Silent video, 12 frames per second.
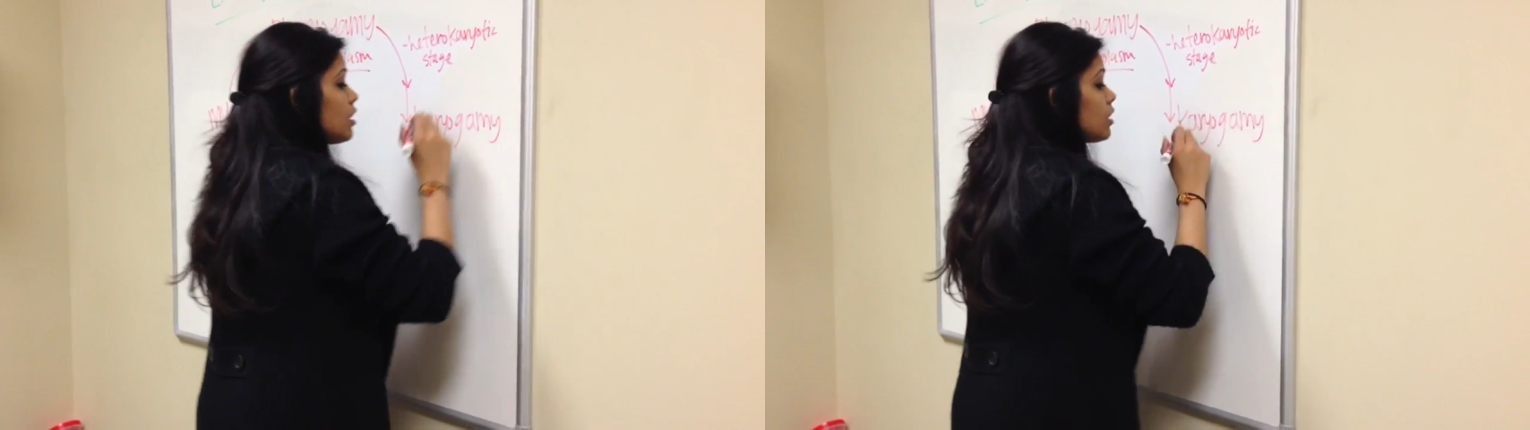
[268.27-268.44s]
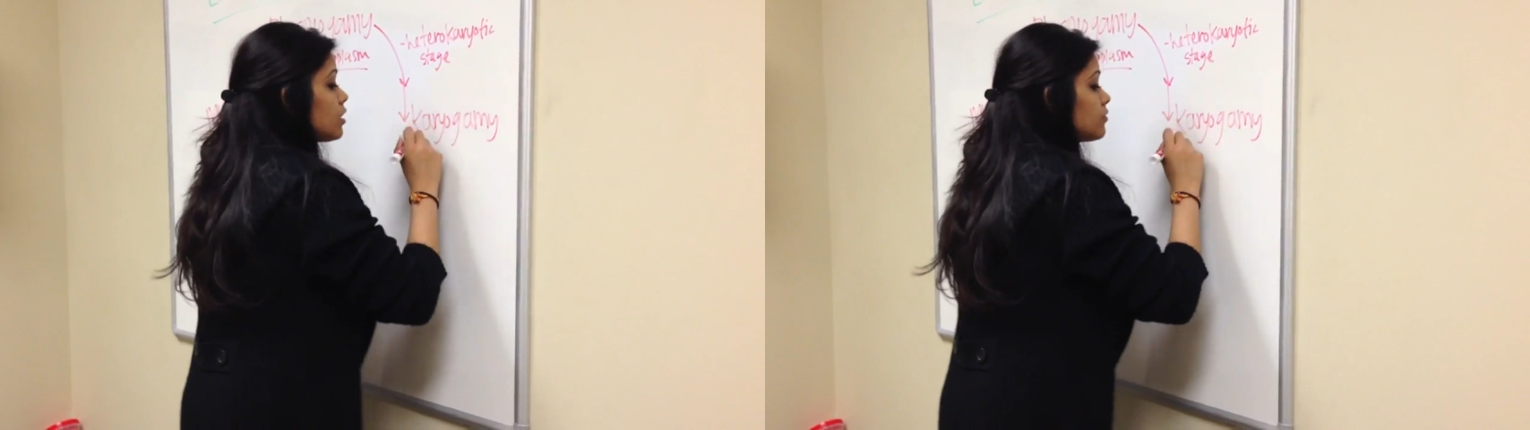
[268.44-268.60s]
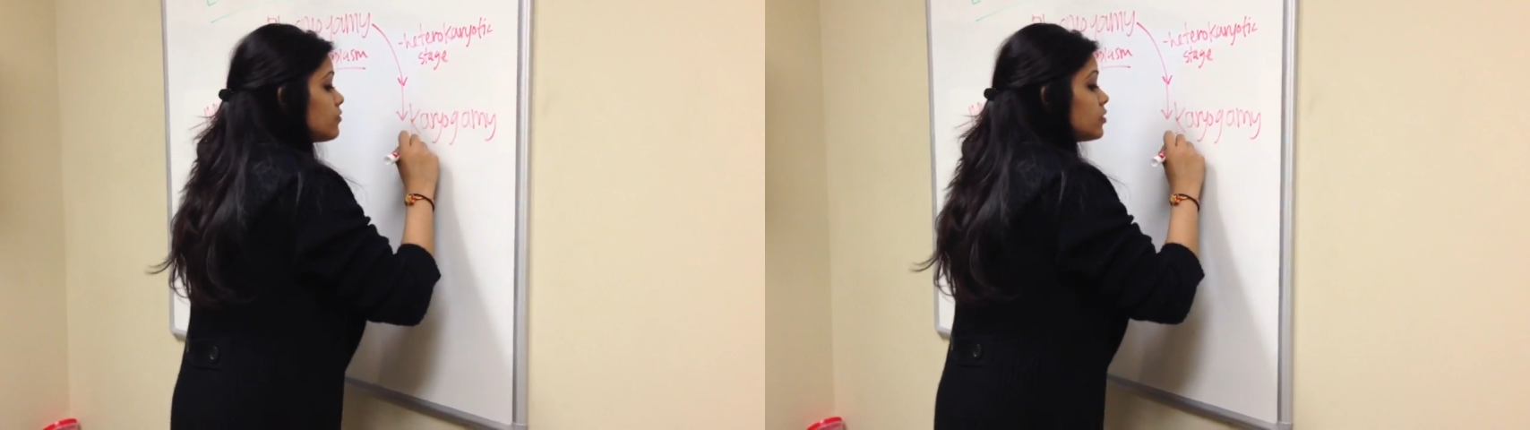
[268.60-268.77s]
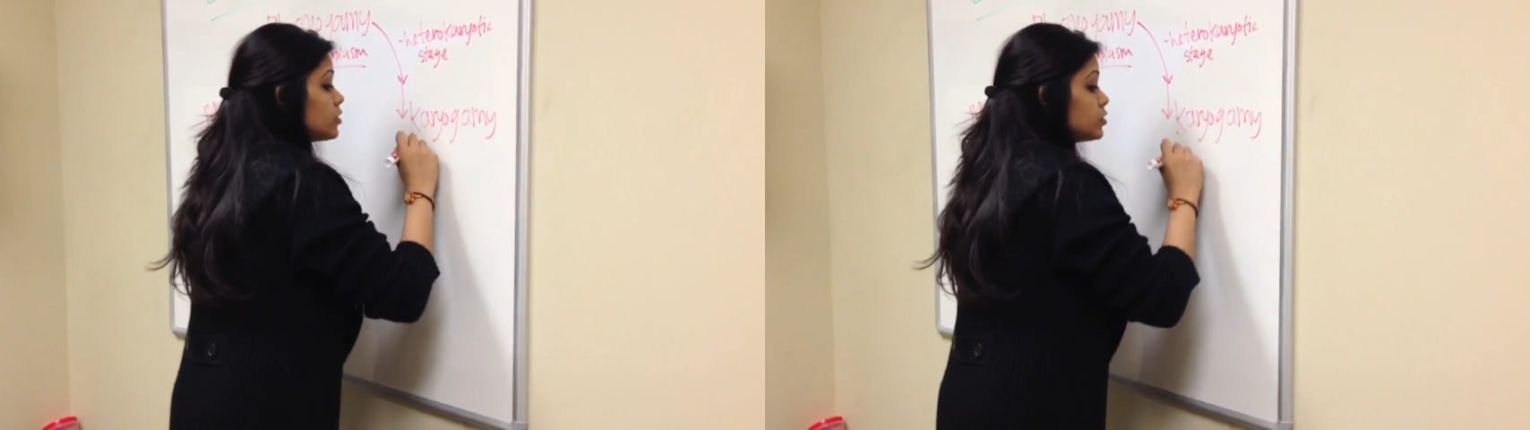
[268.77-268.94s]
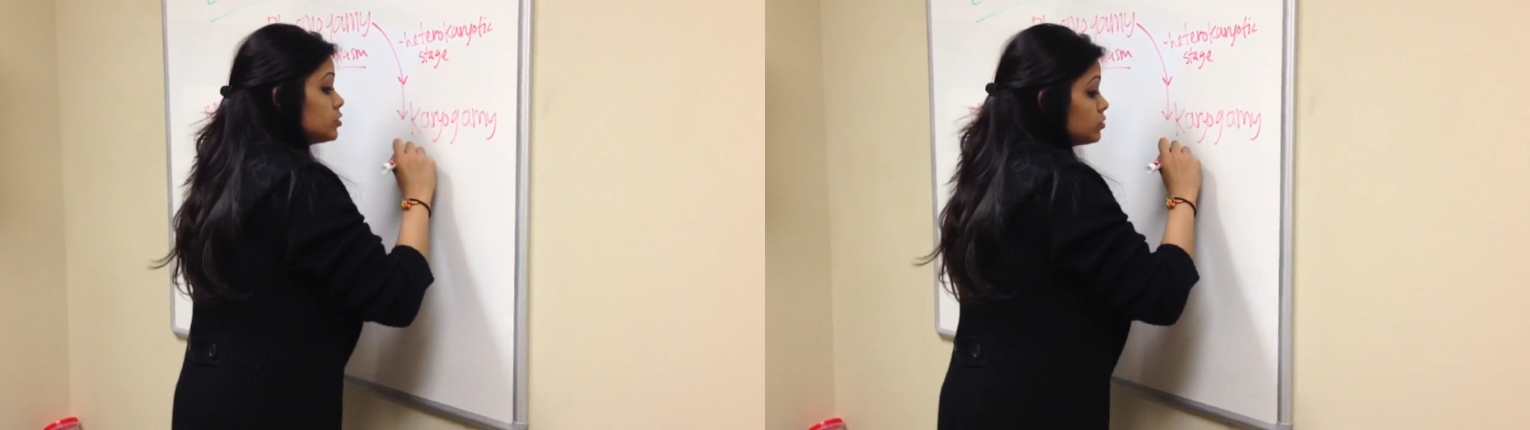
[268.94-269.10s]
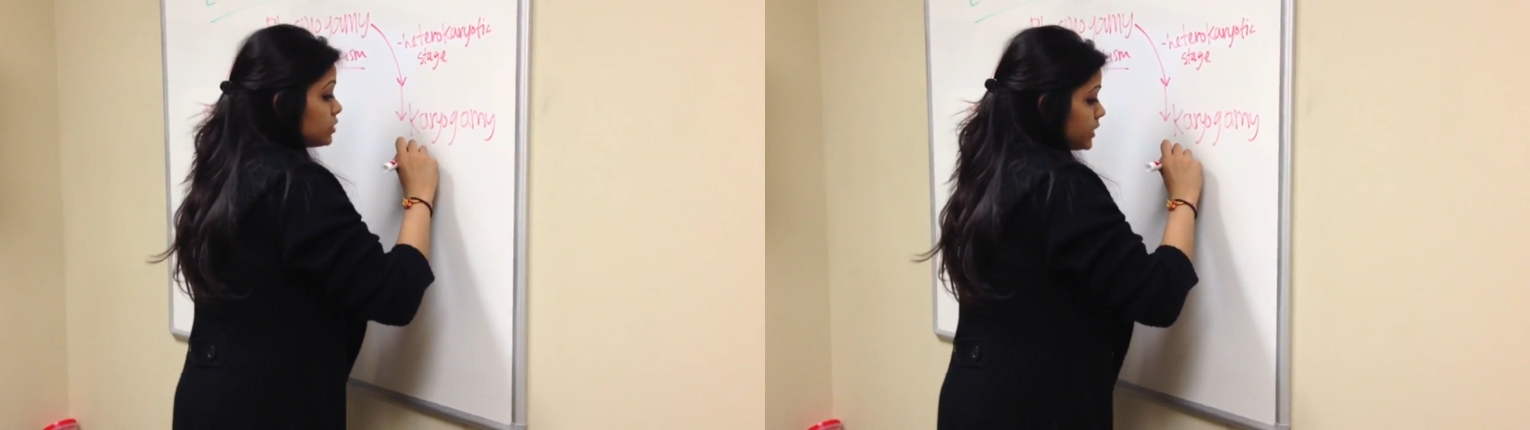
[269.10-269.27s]
of the
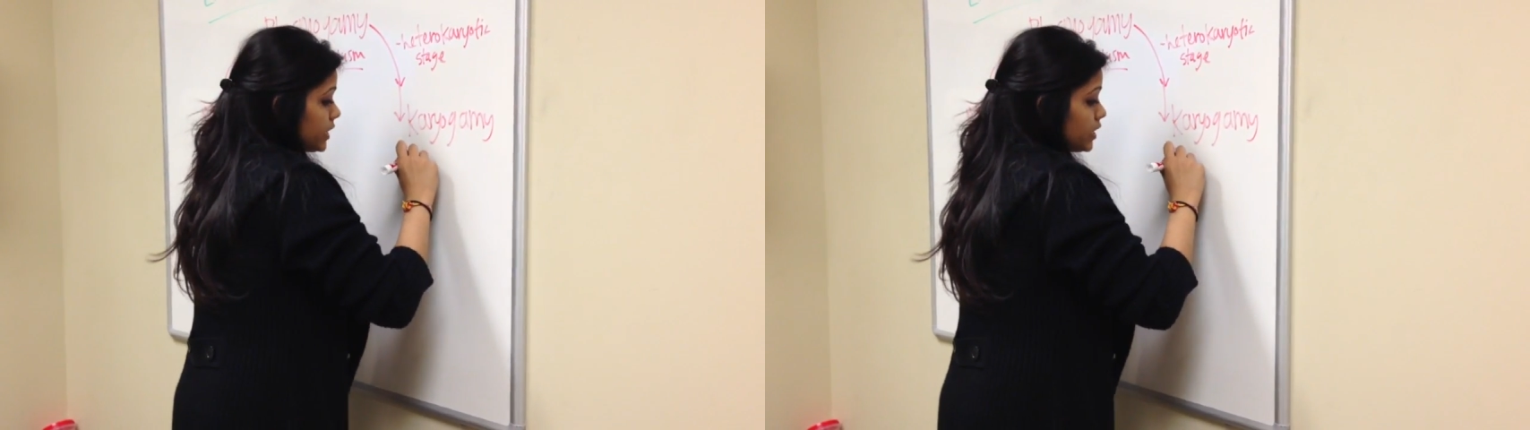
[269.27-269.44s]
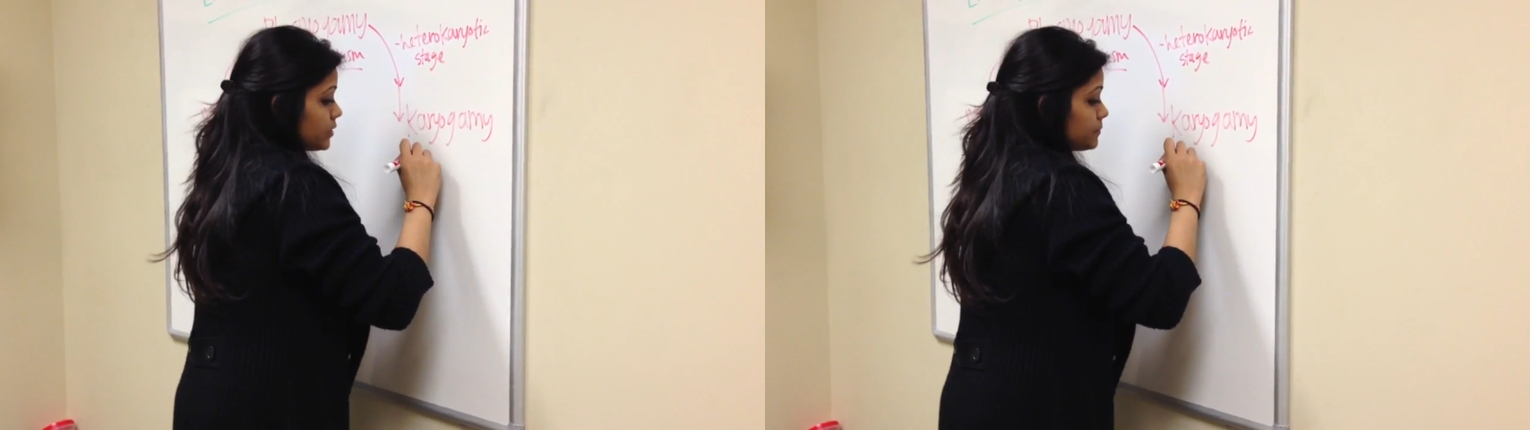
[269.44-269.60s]
nuclei.